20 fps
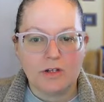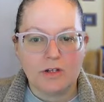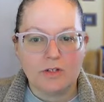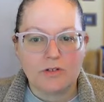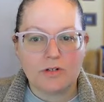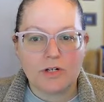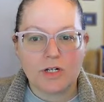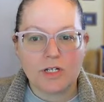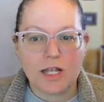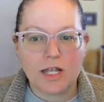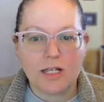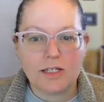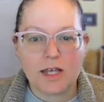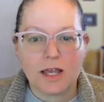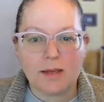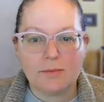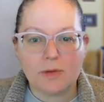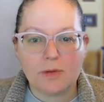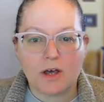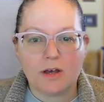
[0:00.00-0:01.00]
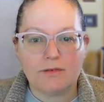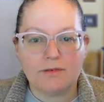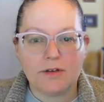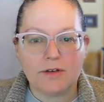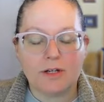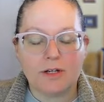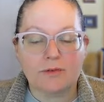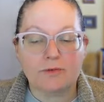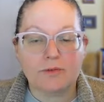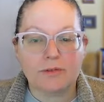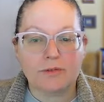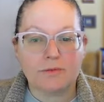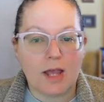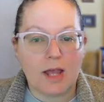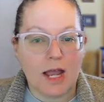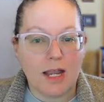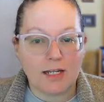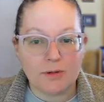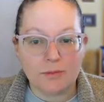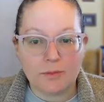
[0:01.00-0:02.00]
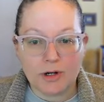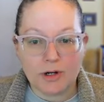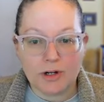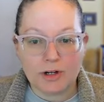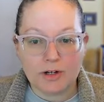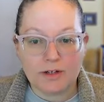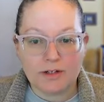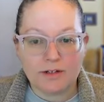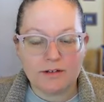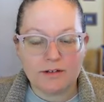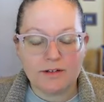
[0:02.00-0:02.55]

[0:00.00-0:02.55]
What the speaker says: During that time off, I don't do any work,